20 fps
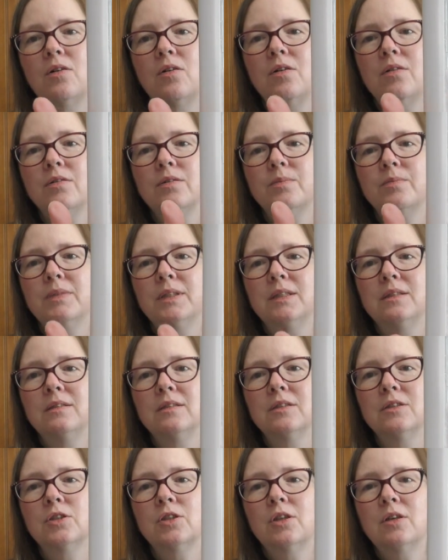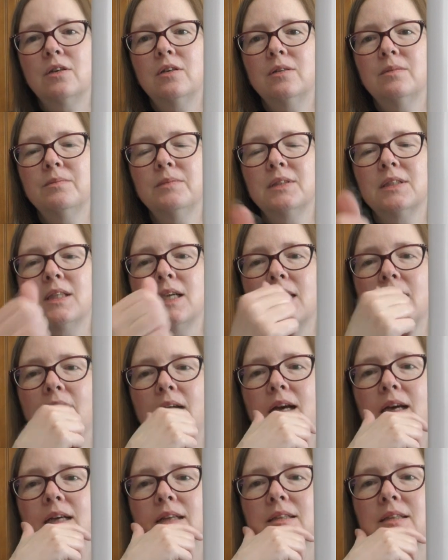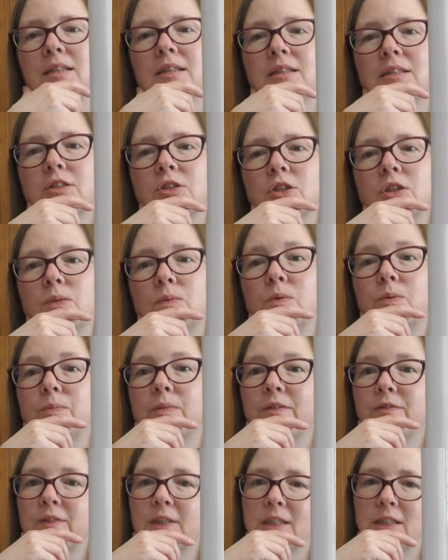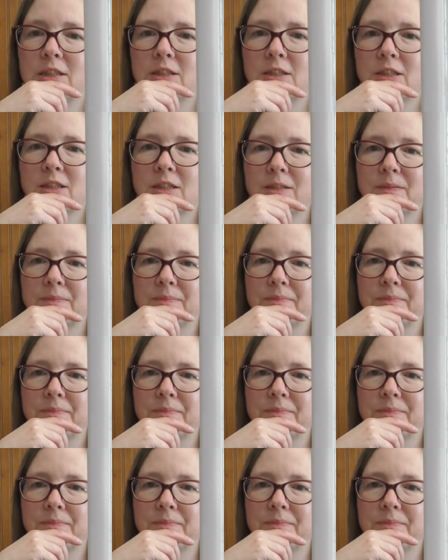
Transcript: all the beads and charms, and then she will be finished.